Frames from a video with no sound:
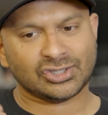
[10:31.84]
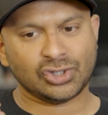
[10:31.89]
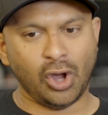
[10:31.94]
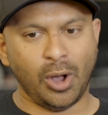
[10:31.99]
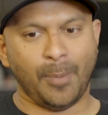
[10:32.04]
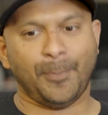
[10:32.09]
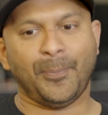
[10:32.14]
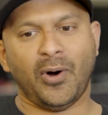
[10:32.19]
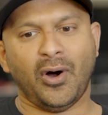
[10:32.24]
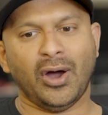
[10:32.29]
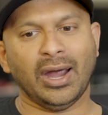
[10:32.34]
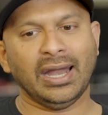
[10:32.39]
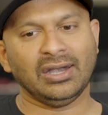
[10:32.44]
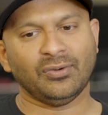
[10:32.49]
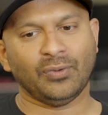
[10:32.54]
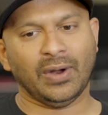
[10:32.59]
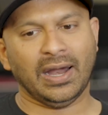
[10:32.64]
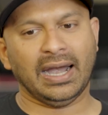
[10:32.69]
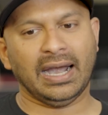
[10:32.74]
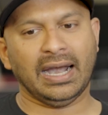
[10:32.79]
to a
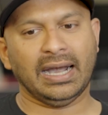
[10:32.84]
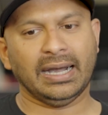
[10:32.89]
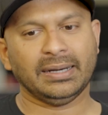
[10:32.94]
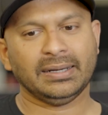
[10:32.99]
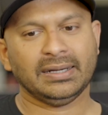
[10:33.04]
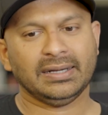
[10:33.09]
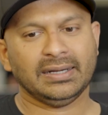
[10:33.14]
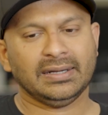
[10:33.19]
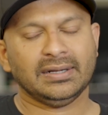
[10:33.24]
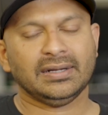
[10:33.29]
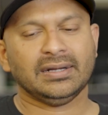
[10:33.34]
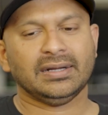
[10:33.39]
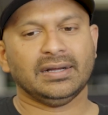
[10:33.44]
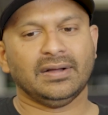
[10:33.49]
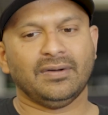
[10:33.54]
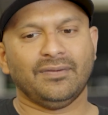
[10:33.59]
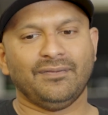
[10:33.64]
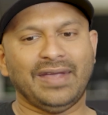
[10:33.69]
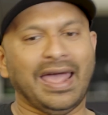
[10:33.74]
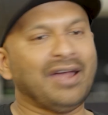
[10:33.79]
point where
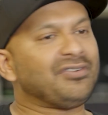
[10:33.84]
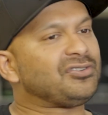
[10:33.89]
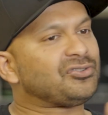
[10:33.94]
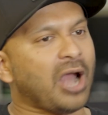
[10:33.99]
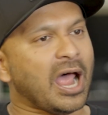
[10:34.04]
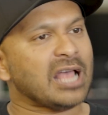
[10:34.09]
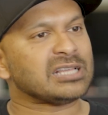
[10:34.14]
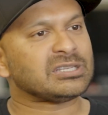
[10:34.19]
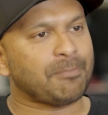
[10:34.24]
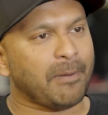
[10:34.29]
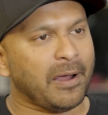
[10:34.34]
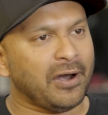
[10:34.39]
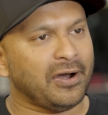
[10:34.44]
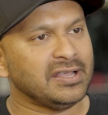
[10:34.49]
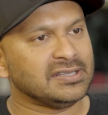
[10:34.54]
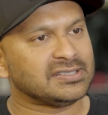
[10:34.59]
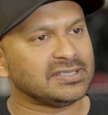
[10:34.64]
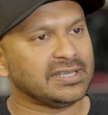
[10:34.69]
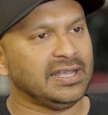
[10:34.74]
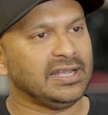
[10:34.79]
we have
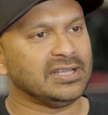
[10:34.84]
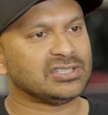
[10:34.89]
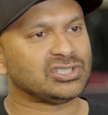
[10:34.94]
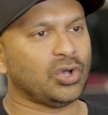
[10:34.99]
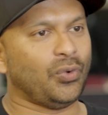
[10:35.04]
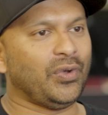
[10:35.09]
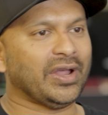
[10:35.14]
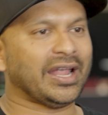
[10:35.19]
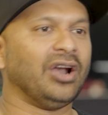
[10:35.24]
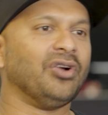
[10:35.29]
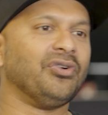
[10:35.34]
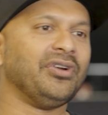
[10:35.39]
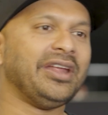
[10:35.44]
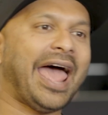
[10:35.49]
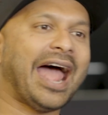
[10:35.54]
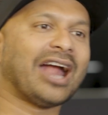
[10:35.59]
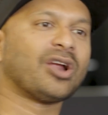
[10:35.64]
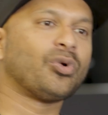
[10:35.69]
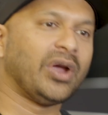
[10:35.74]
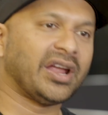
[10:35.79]
transparency so we can
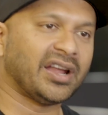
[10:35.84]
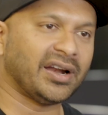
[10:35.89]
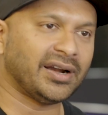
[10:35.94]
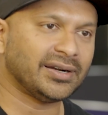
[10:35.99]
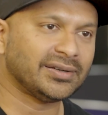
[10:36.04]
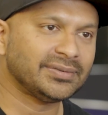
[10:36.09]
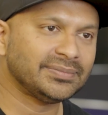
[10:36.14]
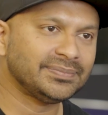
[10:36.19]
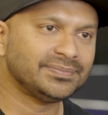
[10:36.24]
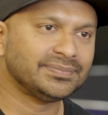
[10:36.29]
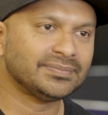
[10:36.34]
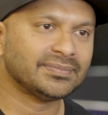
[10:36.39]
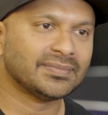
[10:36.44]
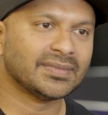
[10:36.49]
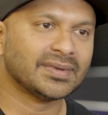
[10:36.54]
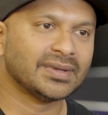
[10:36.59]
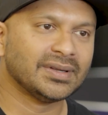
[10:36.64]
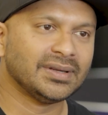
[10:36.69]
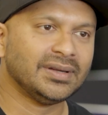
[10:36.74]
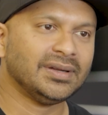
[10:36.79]
react quicker,
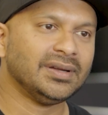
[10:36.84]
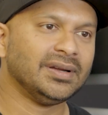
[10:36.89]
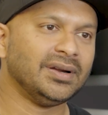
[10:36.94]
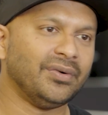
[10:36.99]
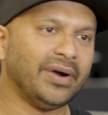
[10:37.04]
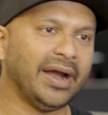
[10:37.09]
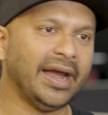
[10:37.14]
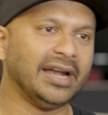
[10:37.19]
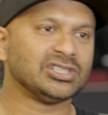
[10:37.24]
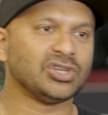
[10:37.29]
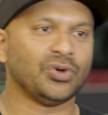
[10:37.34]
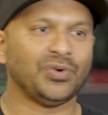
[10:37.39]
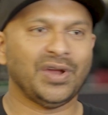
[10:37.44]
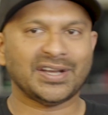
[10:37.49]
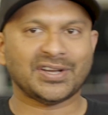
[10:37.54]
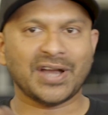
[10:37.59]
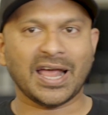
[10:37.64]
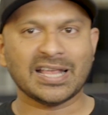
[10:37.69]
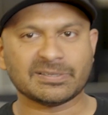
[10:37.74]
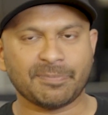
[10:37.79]
right? So we
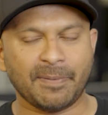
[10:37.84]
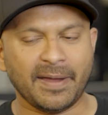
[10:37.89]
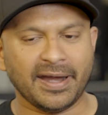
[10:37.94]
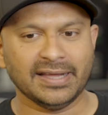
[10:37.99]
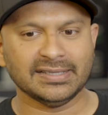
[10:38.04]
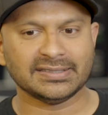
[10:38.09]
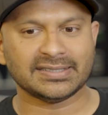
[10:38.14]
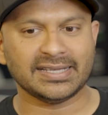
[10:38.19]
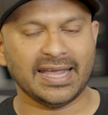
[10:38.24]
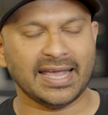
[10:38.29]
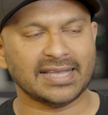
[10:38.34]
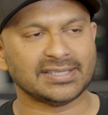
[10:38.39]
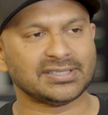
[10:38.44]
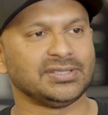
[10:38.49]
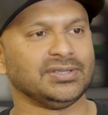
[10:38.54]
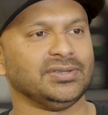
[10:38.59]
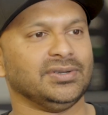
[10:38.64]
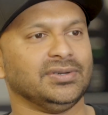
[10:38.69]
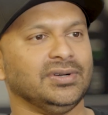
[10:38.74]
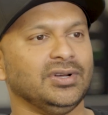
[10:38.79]
have transparency as
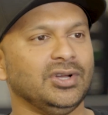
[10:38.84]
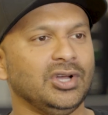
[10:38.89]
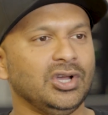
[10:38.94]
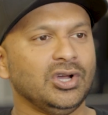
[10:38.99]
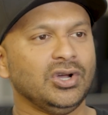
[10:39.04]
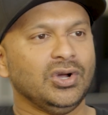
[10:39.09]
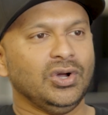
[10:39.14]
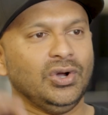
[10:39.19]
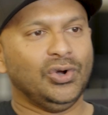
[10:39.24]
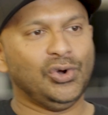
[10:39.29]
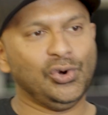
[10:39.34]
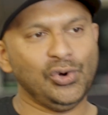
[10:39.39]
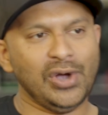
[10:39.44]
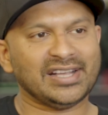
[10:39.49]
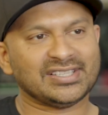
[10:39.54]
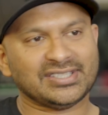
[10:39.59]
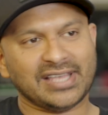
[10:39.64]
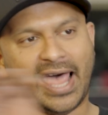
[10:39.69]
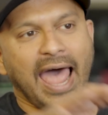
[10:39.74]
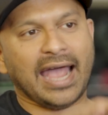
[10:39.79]
to who
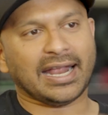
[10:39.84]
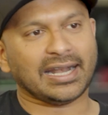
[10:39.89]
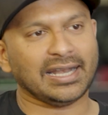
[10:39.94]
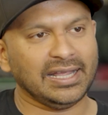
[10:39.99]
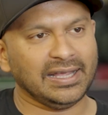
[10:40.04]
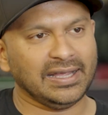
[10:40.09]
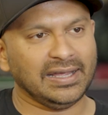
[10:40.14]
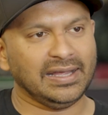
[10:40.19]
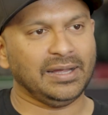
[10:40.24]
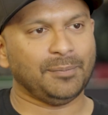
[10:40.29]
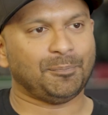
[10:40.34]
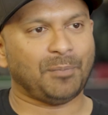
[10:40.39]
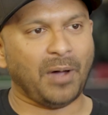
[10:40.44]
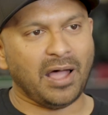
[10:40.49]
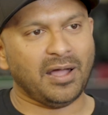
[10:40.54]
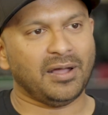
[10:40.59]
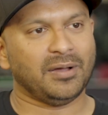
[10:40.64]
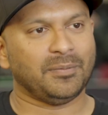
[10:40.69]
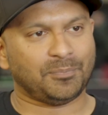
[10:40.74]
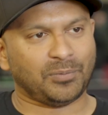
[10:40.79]
exactly
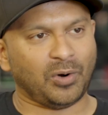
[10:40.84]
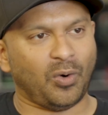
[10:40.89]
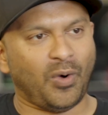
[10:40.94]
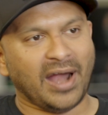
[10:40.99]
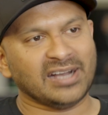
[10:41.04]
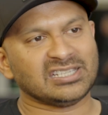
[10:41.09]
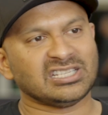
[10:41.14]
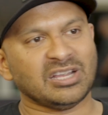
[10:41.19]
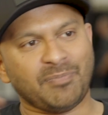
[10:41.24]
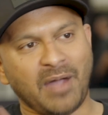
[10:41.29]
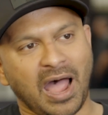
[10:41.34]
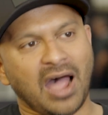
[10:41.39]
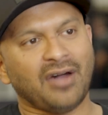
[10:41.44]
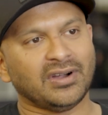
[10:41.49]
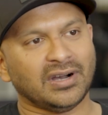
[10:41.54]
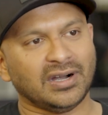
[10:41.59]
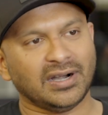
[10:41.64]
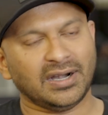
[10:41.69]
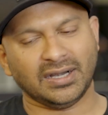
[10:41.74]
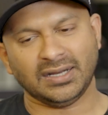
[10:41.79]
provides the
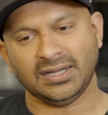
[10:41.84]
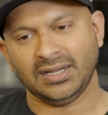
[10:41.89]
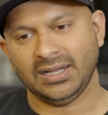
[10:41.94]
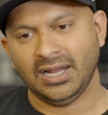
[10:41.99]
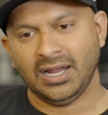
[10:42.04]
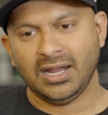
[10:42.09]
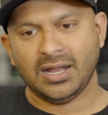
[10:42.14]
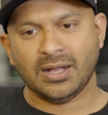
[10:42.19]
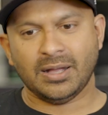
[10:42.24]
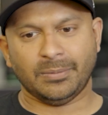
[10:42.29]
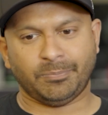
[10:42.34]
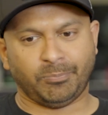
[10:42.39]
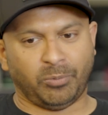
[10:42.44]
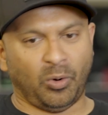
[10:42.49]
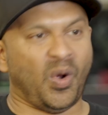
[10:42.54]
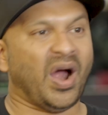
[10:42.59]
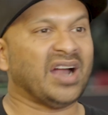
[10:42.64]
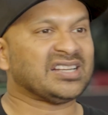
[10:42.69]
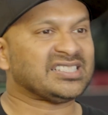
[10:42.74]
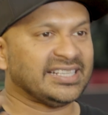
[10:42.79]
power,
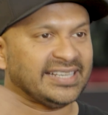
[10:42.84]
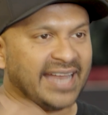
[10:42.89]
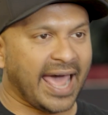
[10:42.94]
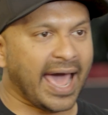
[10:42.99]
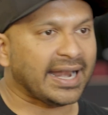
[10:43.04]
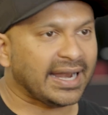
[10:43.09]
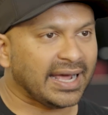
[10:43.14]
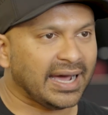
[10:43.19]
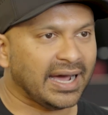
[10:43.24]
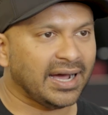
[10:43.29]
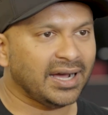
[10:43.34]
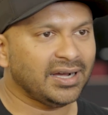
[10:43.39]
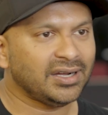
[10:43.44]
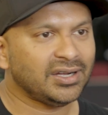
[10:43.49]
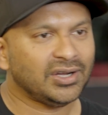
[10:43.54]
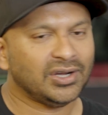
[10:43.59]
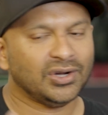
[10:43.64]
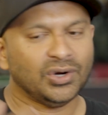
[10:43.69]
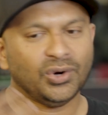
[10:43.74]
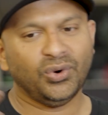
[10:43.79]
provides the data,
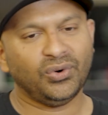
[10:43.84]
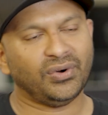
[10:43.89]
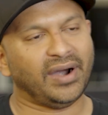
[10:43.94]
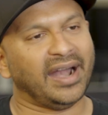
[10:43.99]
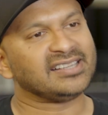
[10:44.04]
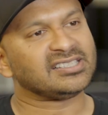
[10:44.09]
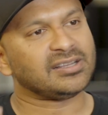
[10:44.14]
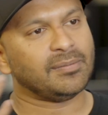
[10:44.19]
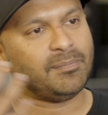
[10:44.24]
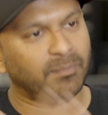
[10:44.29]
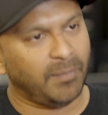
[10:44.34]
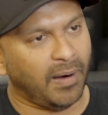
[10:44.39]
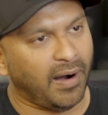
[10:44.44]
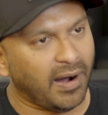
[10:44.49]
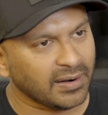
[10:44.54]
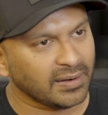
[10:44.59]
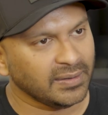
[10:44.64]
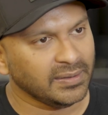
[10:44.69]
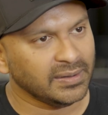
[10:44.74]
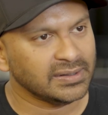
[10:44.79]
who writes the
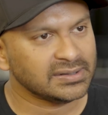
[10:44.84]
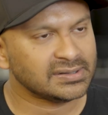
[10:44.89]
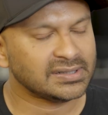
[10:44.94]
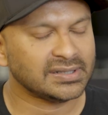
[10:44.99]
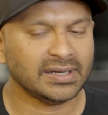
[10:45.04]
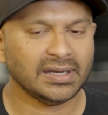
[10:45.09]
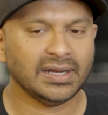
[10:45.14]
models,